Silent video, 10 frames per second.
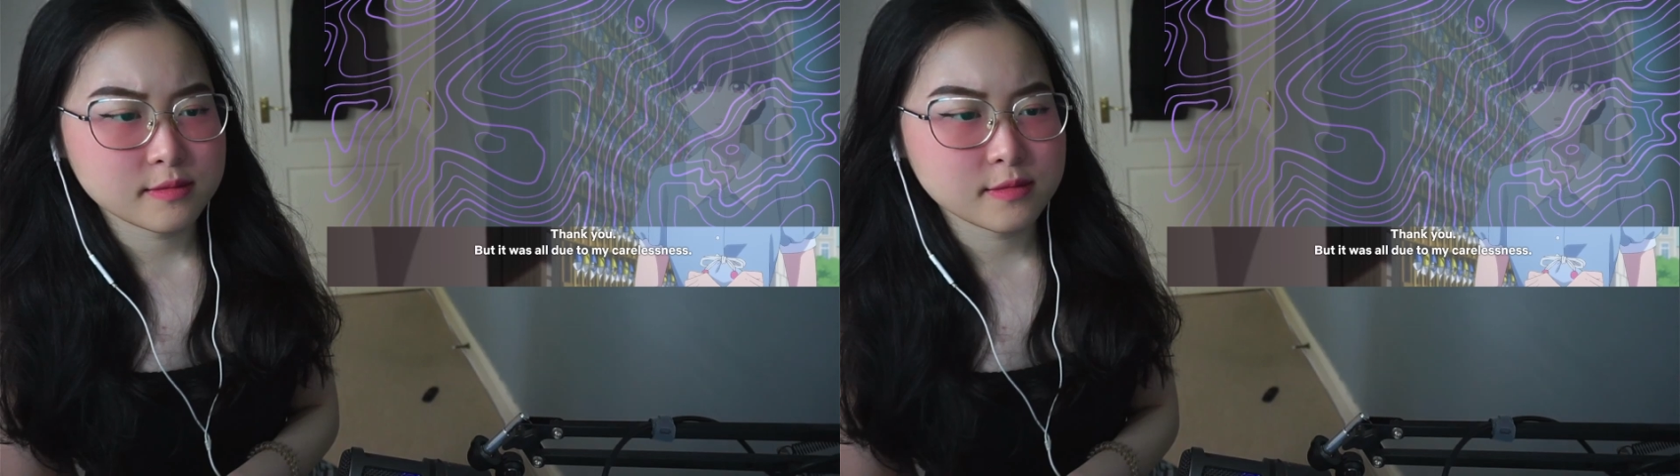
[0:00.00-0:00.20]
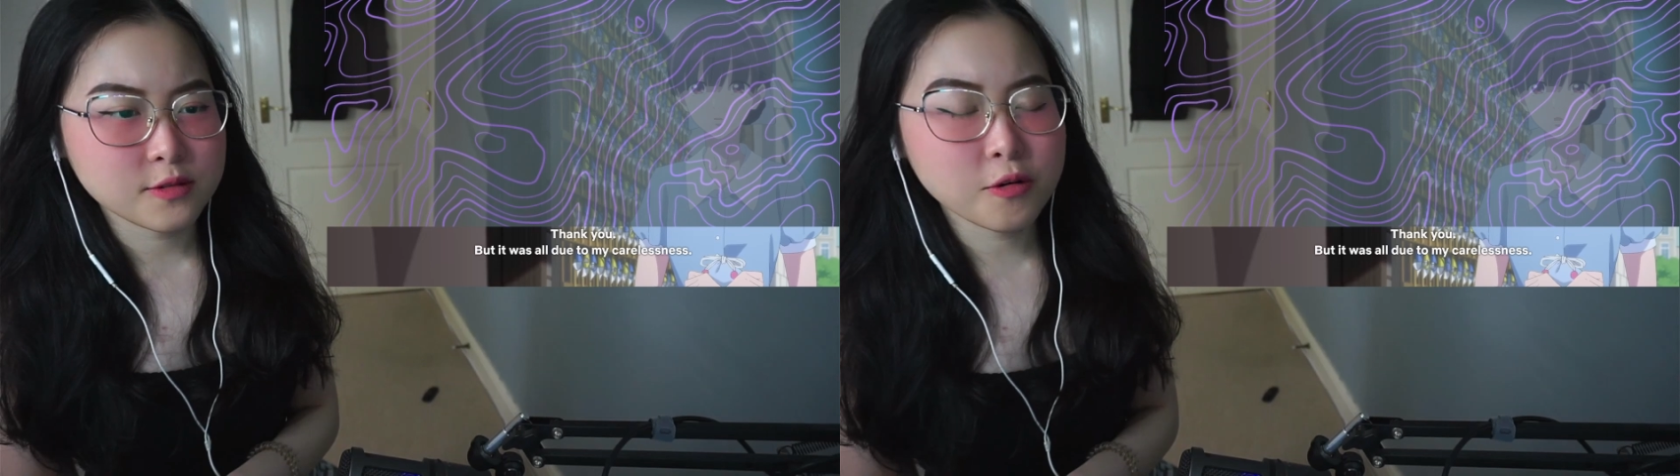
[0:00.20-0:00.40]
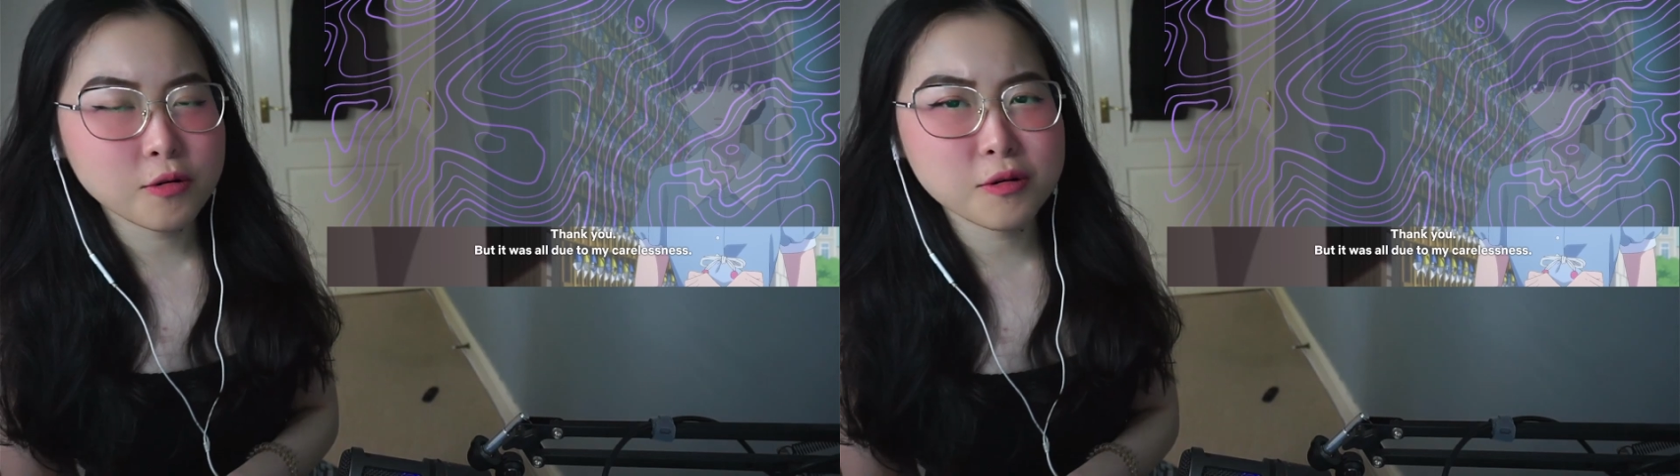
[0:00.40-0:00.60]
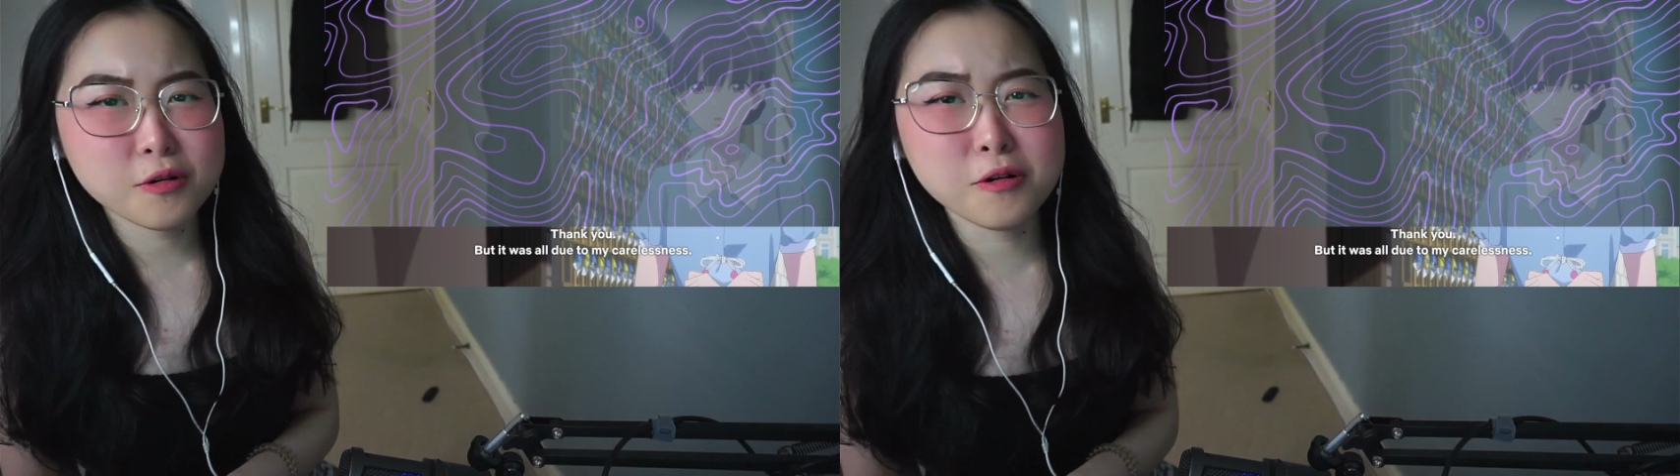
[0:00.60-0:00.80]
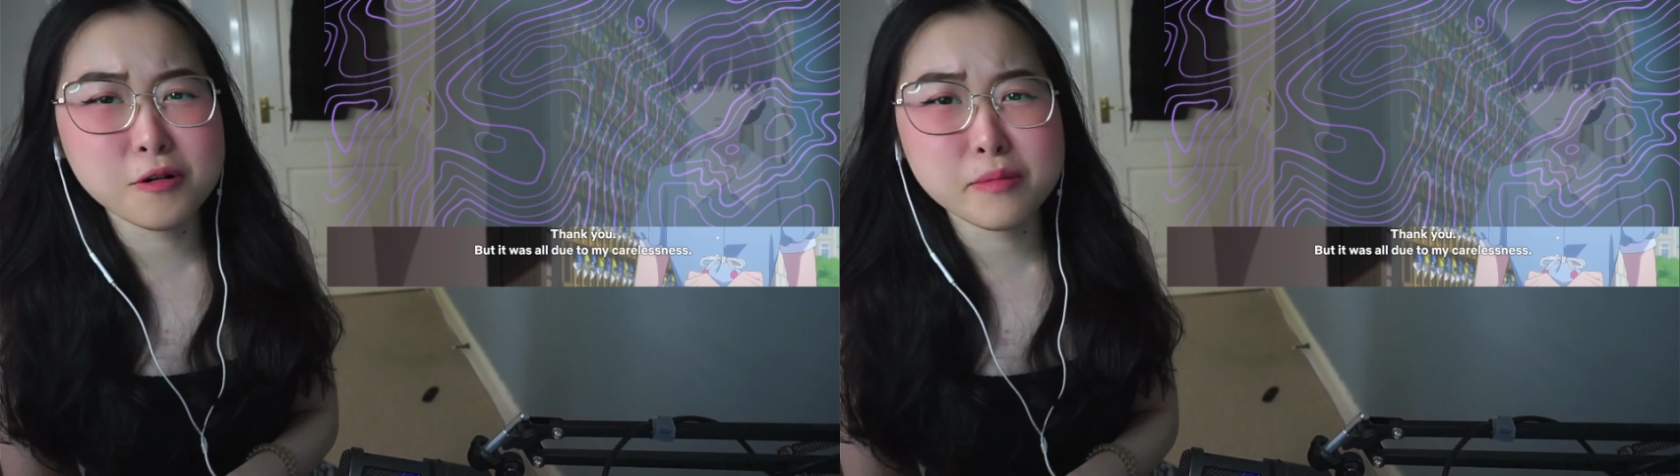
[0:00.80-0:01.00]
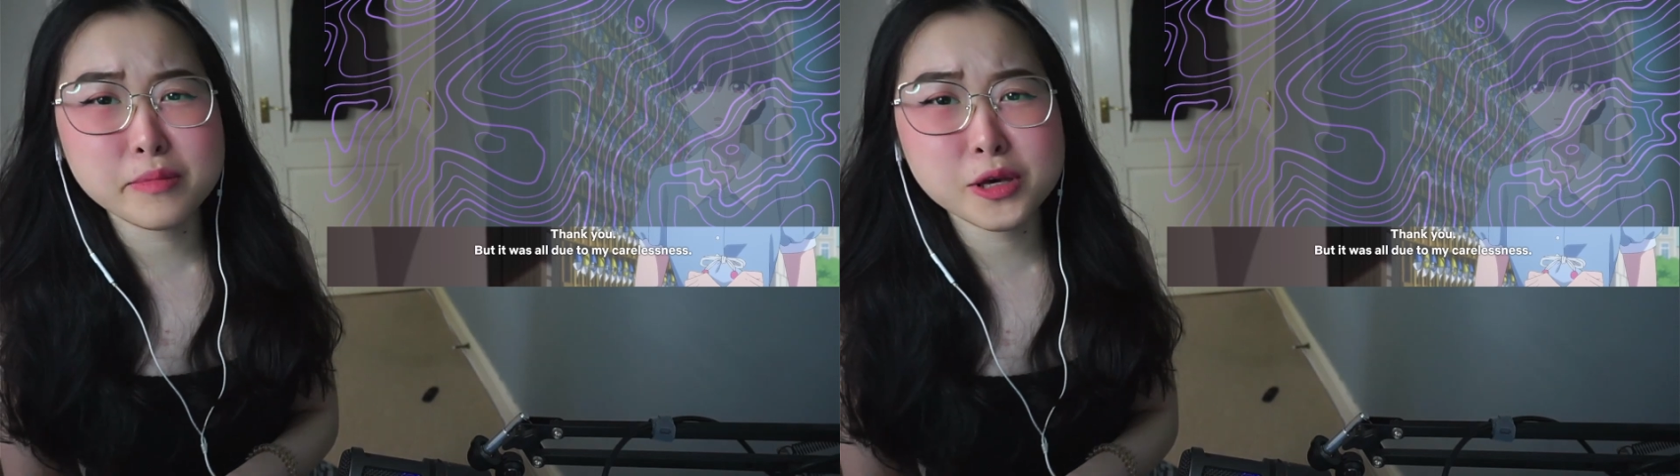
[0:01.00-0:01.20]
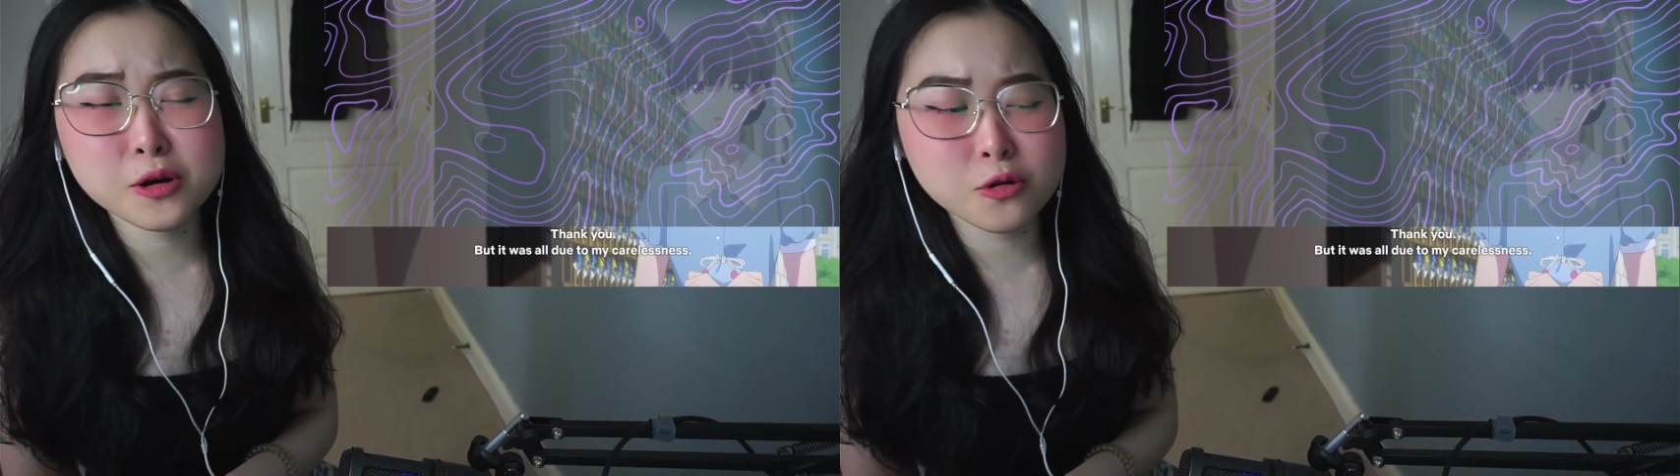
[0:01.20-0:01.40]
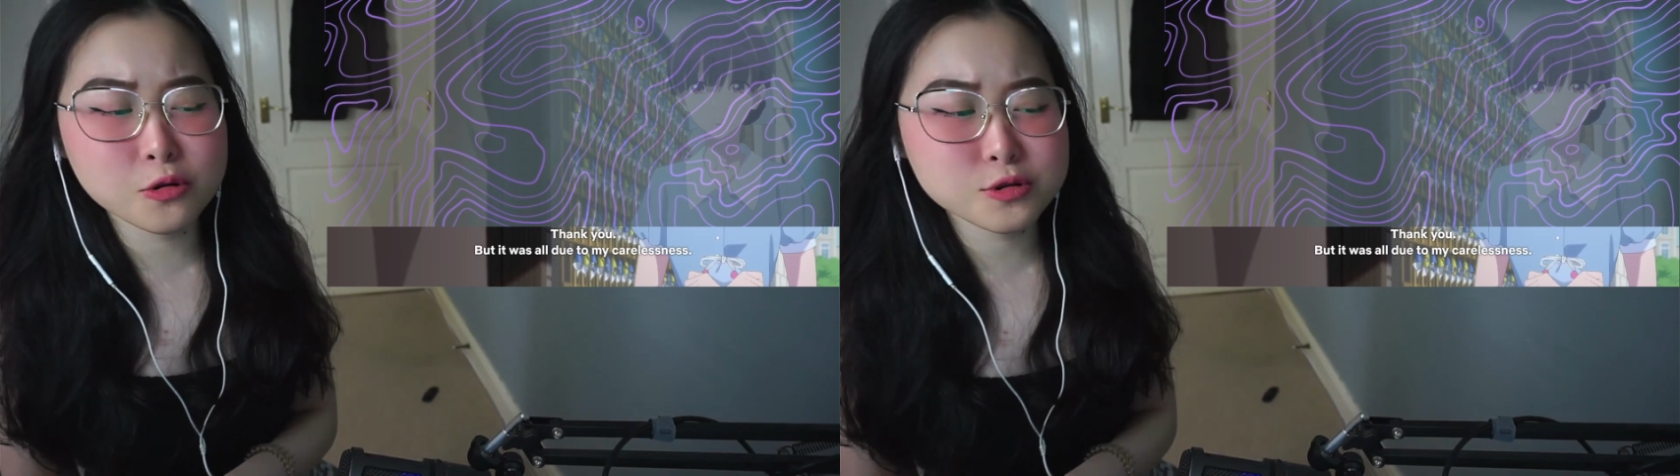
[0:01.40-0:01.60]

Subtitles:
Oh, MIYO looks